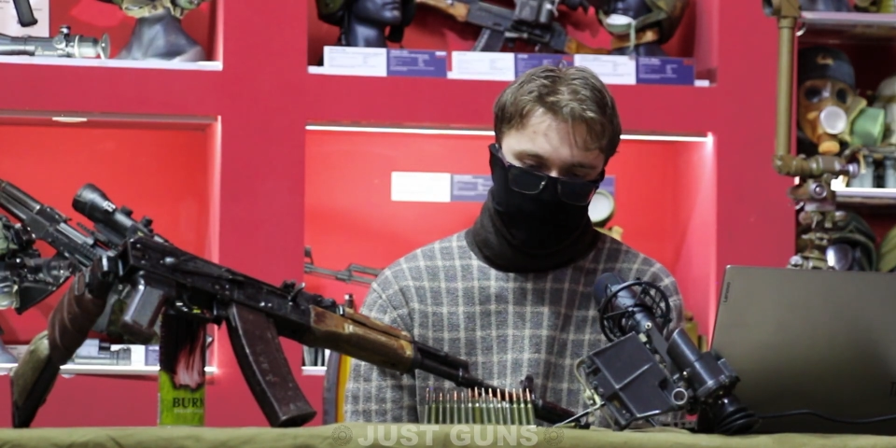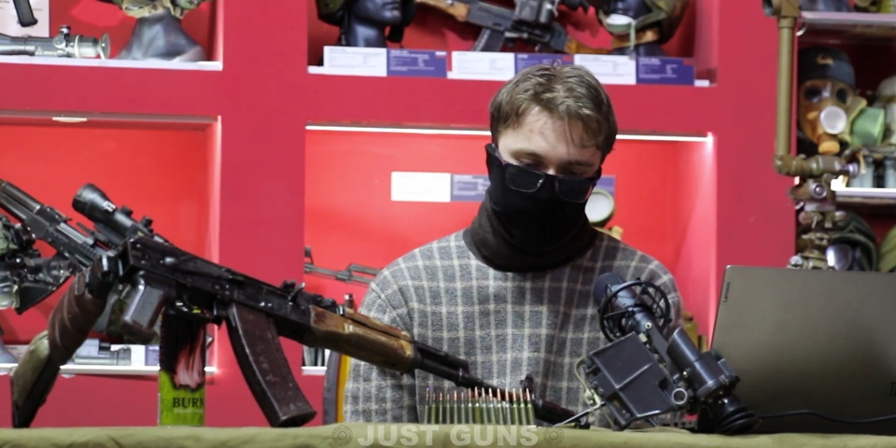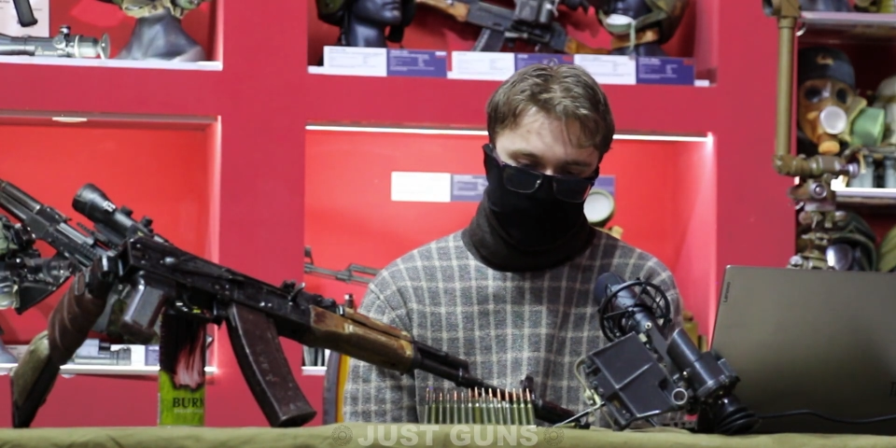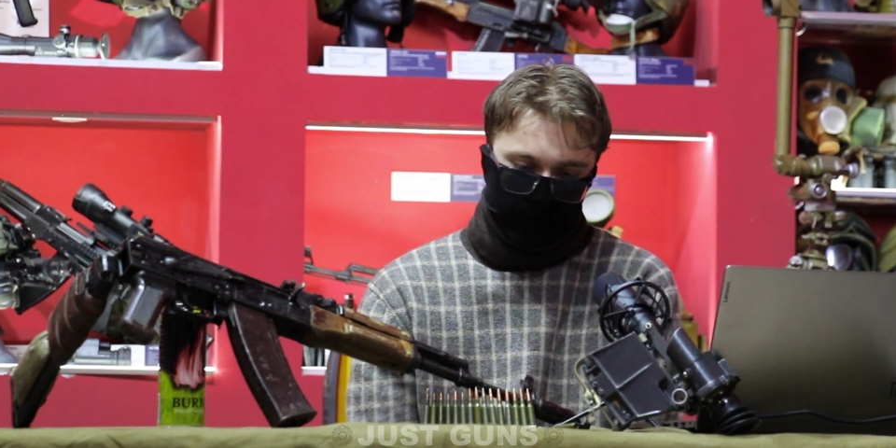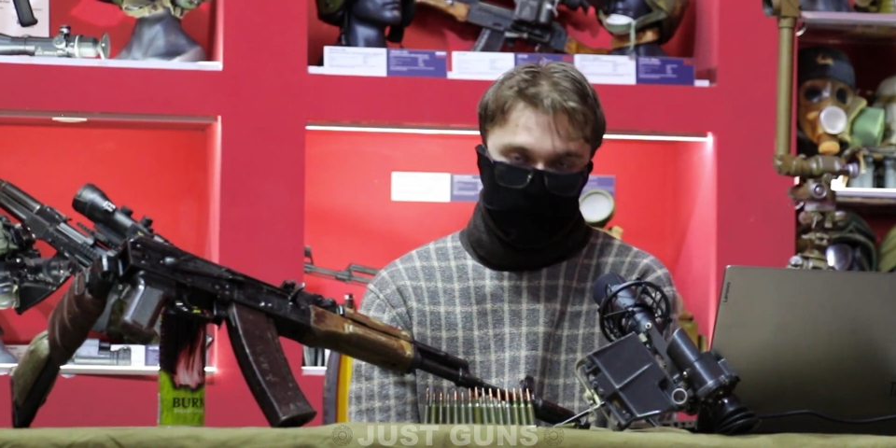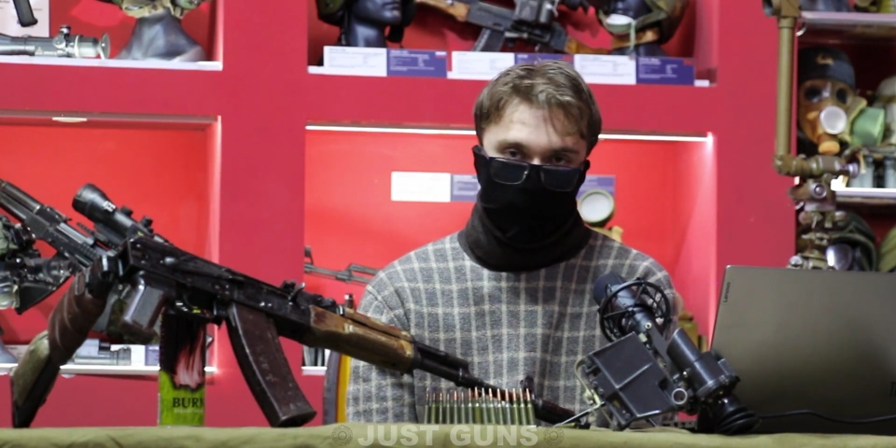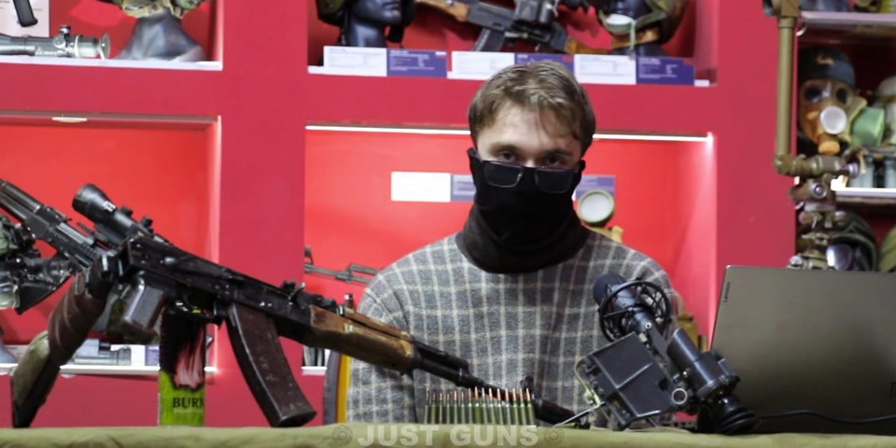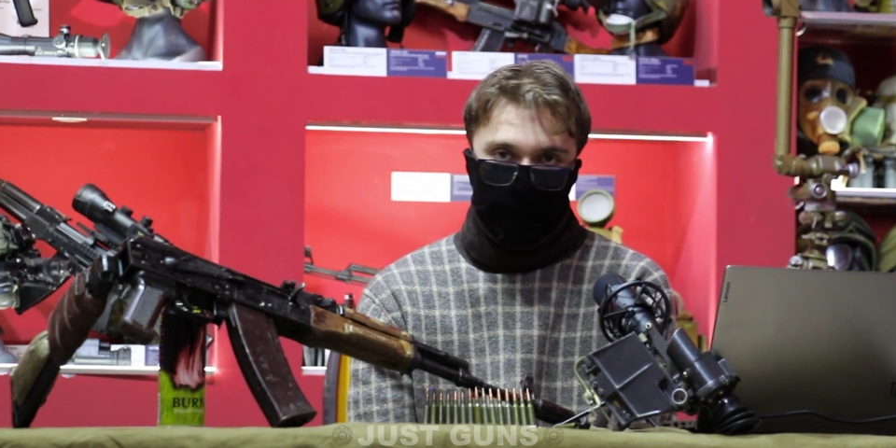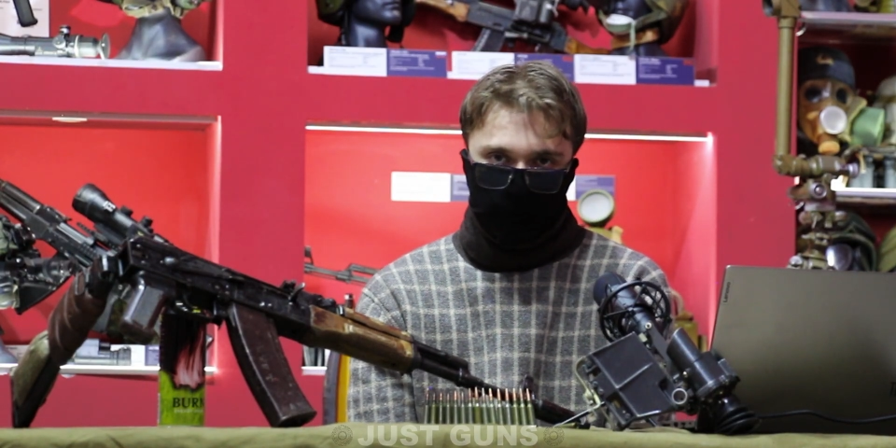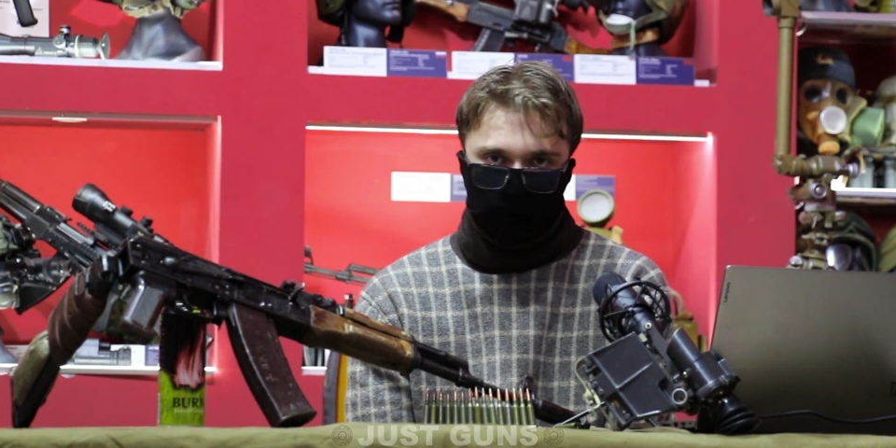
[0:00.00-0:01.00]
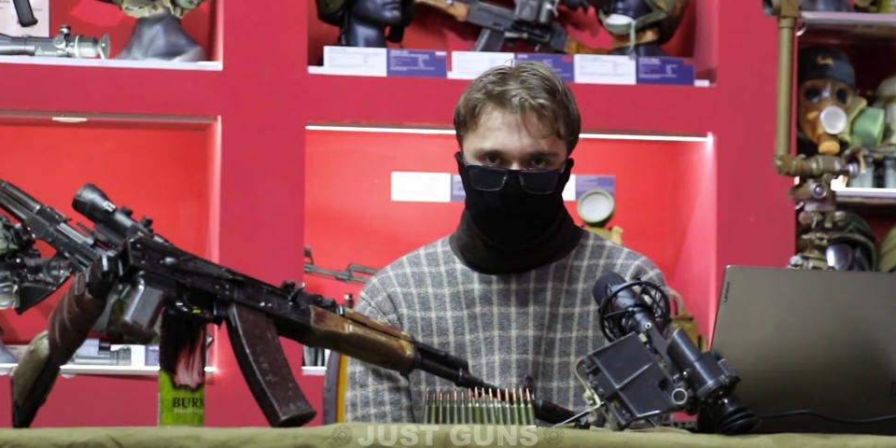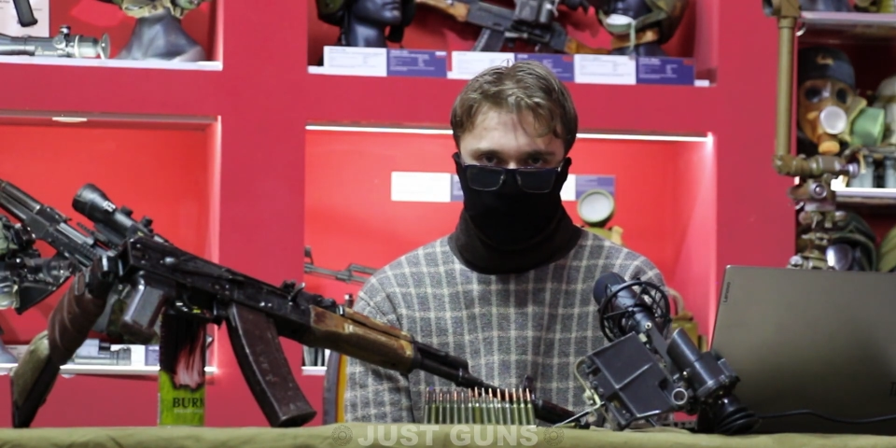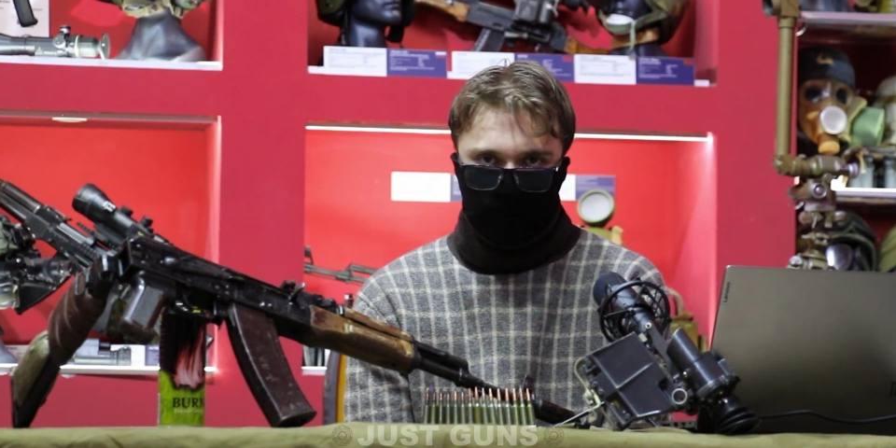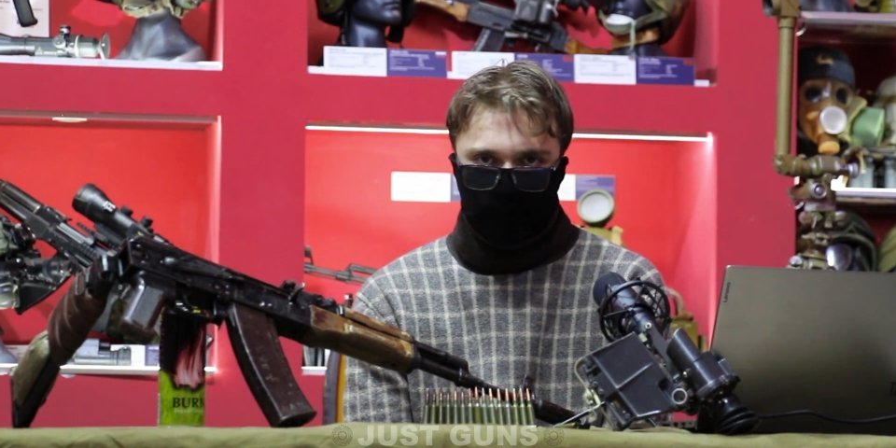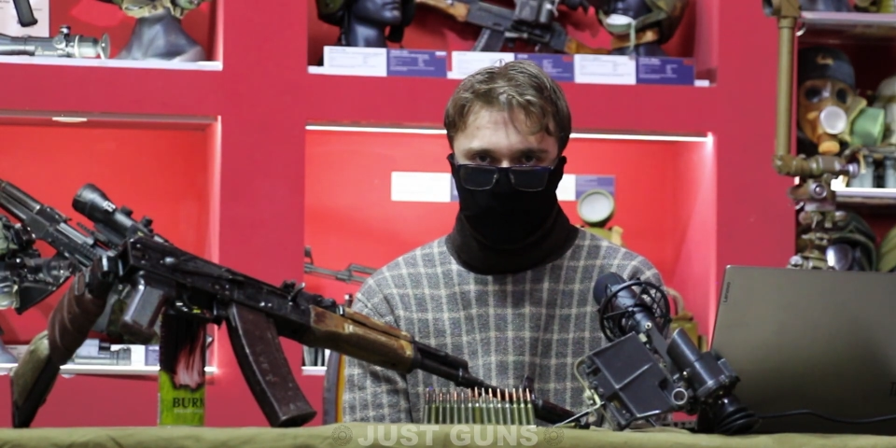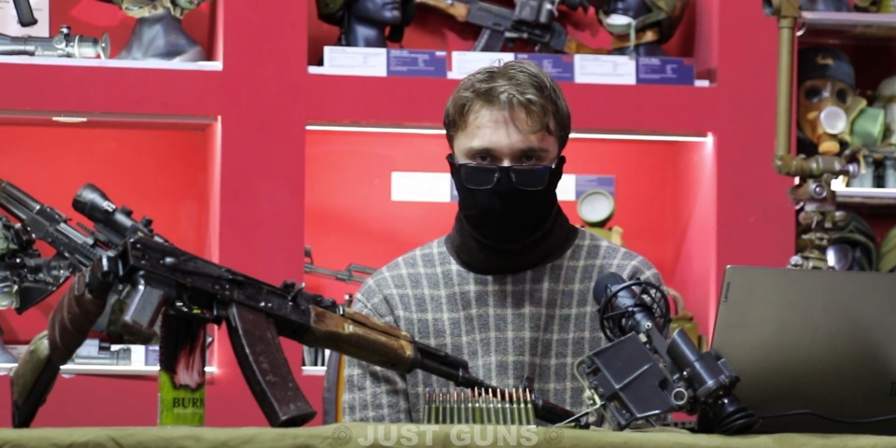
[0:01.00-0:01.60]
is in fact basically